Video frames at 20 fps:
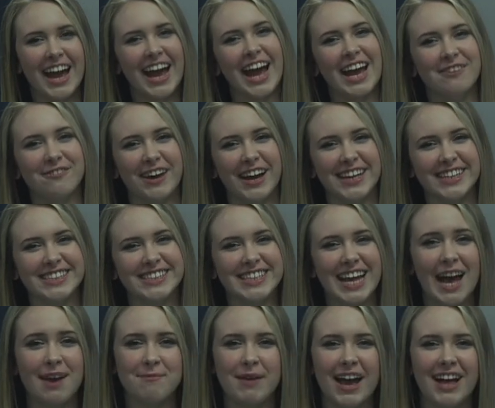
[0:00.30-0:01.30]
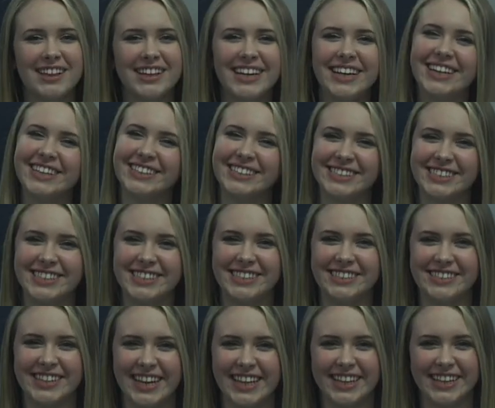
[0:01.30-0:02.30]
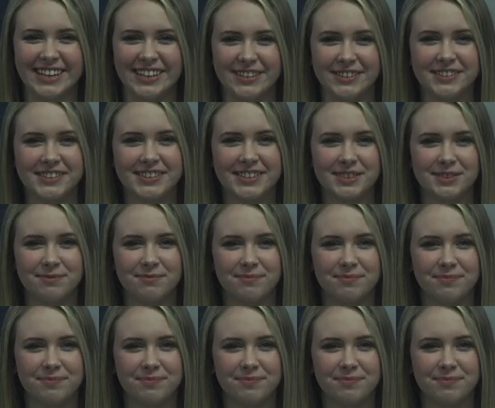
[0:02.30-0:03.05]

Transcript: Hey Vikes, I'm Allie and this is your Daily News.